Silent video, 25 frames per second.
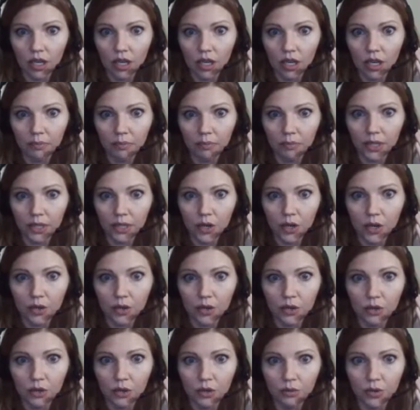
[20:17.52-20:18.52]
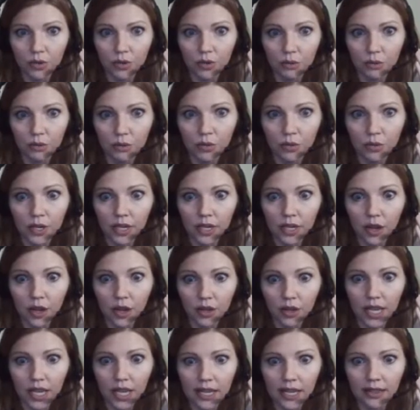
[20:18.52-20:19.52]
upload the rubric.
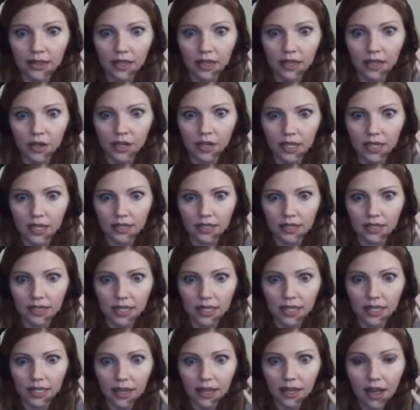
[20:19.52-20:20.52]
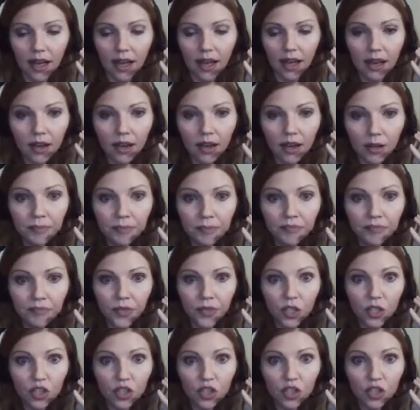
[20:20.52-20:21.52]
Okay, and there it is.
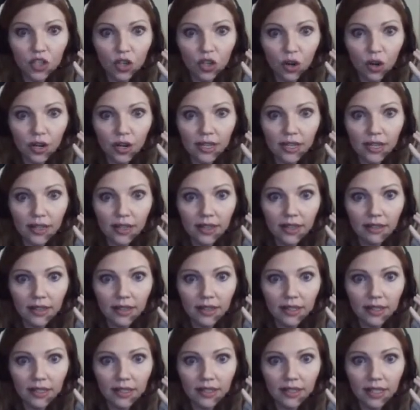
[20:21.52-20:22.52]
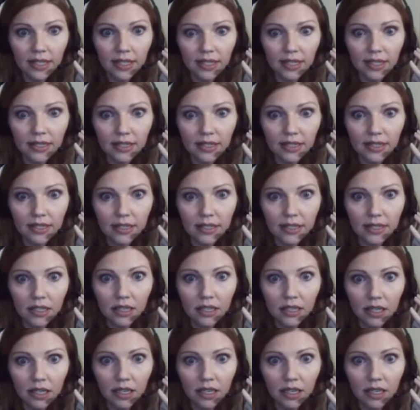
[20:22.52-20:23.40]
Sorry that this is